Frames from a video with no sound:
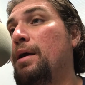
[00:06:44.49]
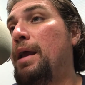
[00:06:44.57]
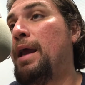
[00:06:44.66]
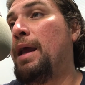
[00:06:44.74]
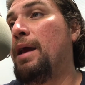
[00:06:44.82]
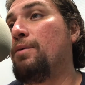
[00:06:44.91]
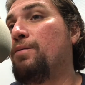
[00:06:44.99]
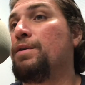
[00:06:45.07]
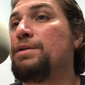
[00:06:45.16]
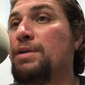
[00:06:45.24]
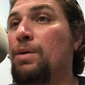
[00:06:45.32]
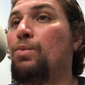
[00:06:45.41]
And for
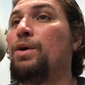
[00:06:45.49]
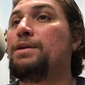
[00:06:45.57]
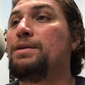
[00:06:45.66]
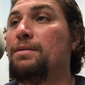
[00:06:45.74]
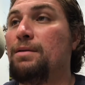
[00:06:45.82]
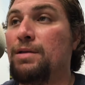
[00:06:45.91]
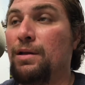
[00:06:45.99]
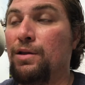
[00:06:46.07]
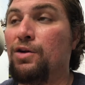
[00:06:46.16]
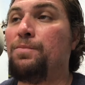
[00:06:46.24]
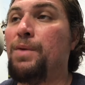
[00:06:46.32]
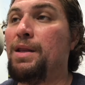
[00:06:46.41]
someone to
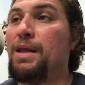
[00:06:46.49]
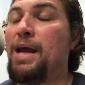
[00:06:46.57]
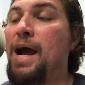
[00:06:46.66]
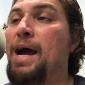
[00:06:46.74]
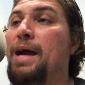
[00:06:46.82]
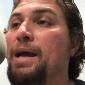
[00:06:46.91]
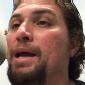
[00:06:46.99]
look me in the eye